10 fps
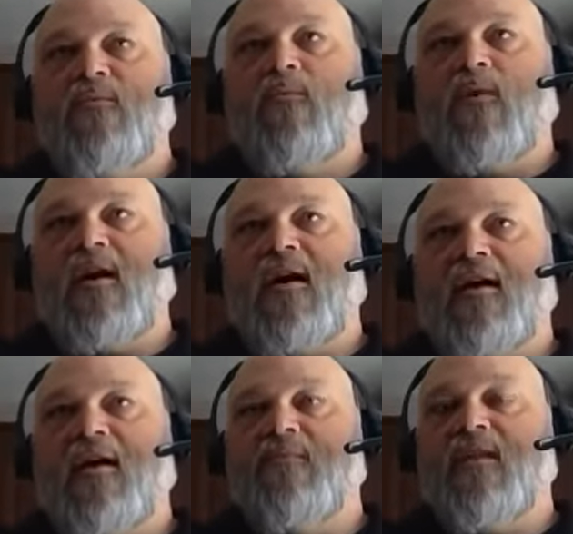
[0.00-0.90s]
why I
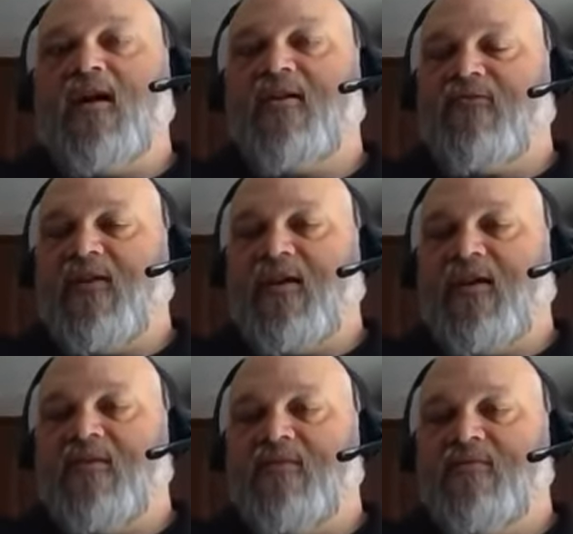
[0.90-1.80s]
am not a
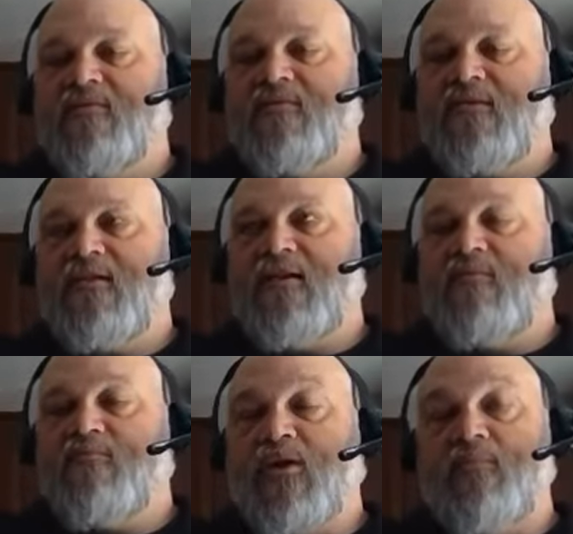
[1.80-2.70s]
fan
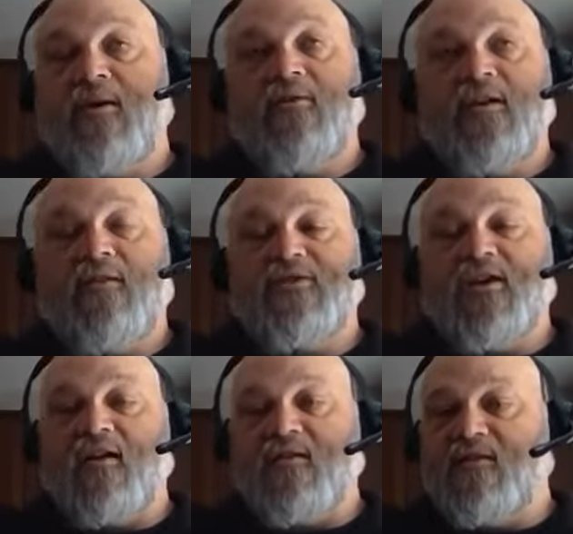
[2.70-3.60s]
uh, primarily of
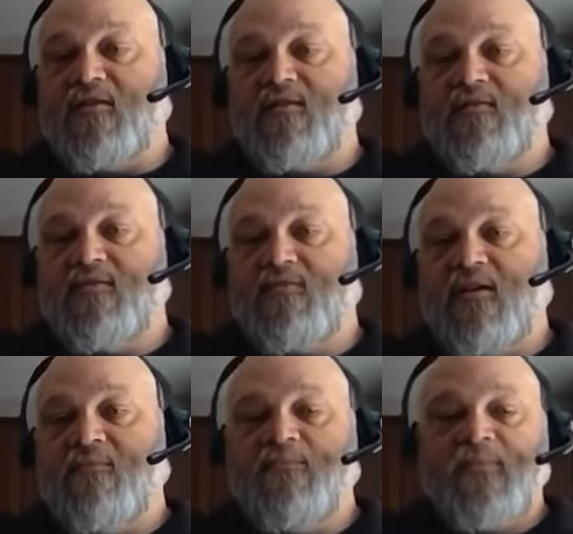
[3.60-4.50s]
shotguns,
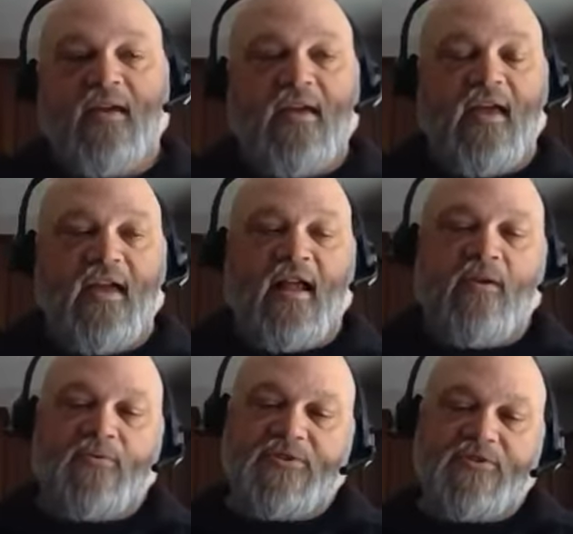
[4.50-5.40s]
right? And I
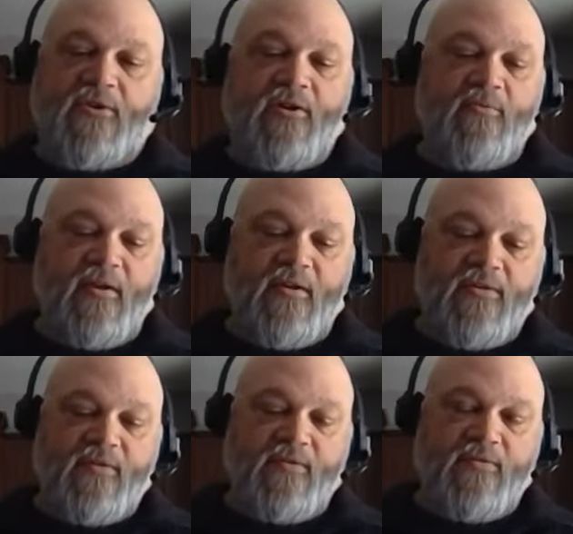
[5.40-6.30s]
will start with
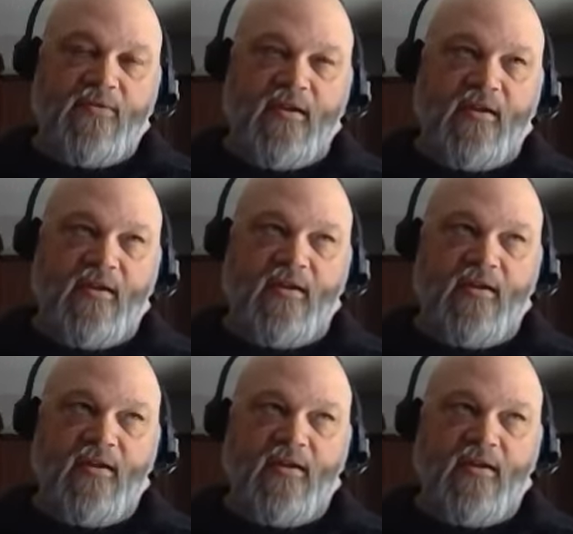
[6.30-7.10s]
the,